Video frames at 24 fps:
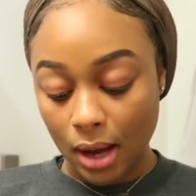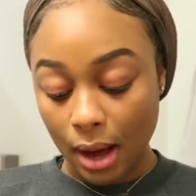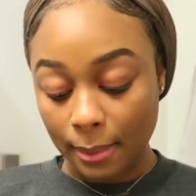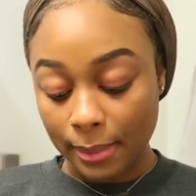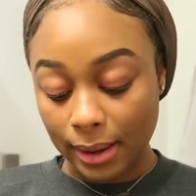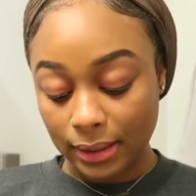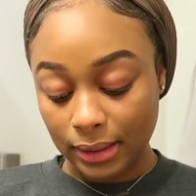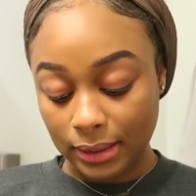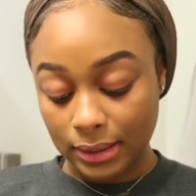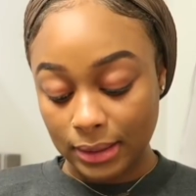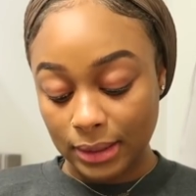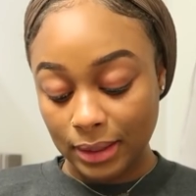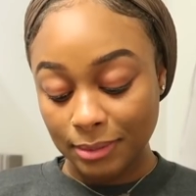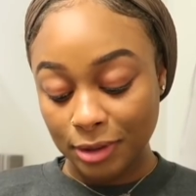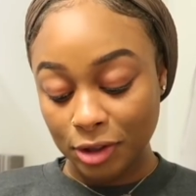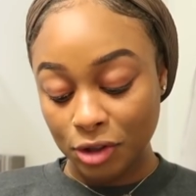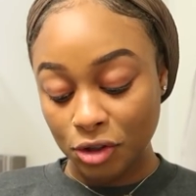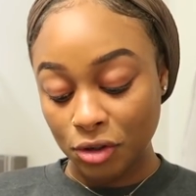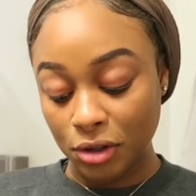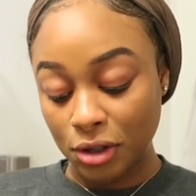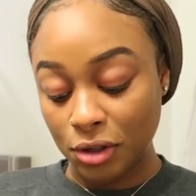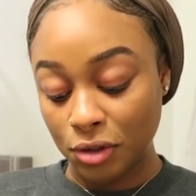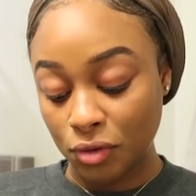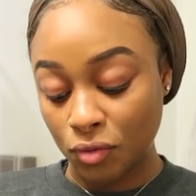Y'all about to see me
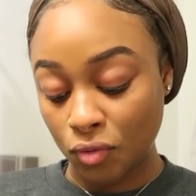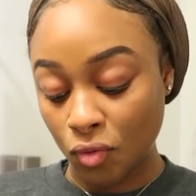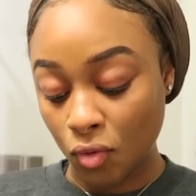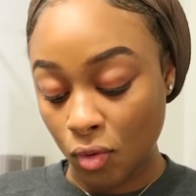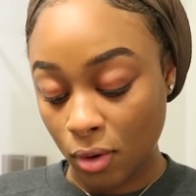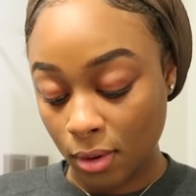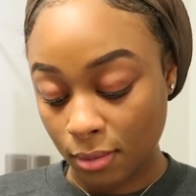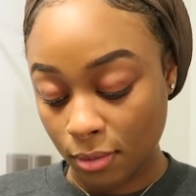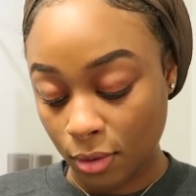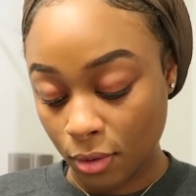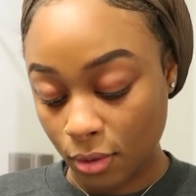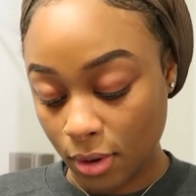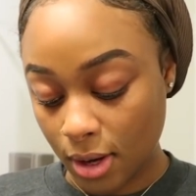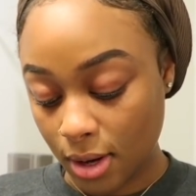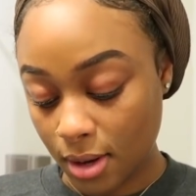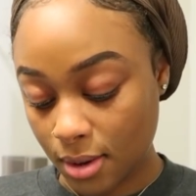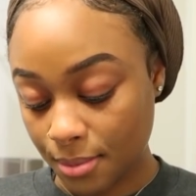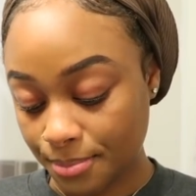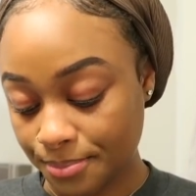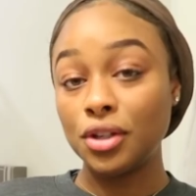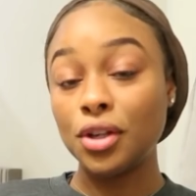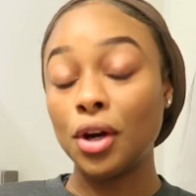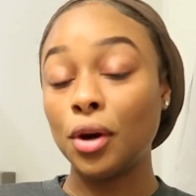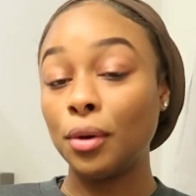transform,
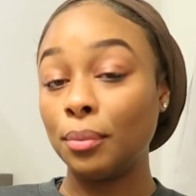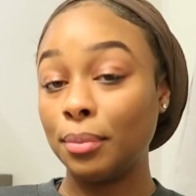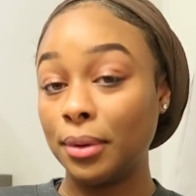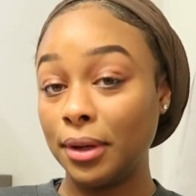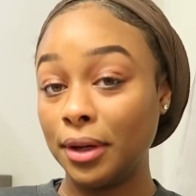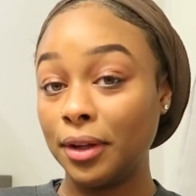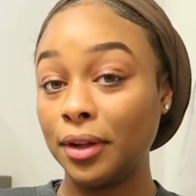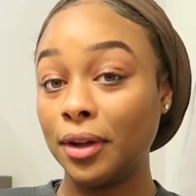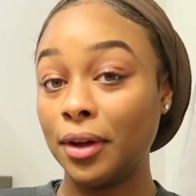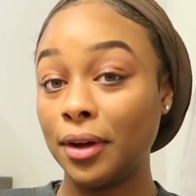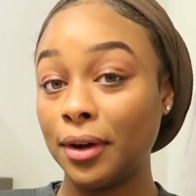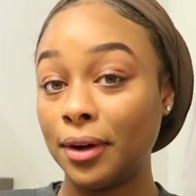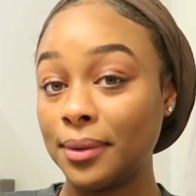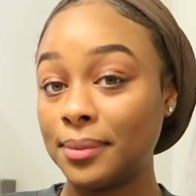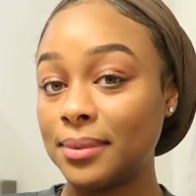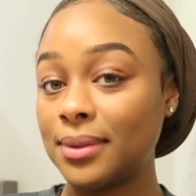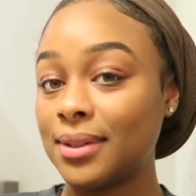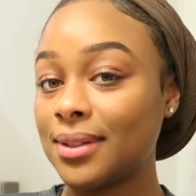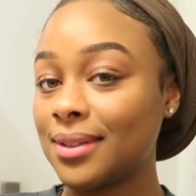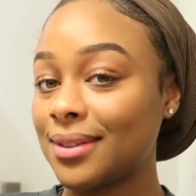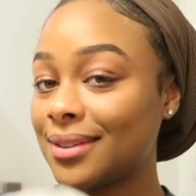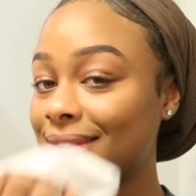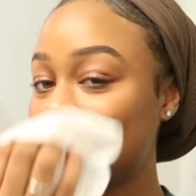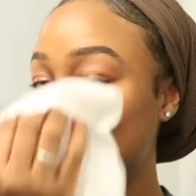okay? Don't be alarmed.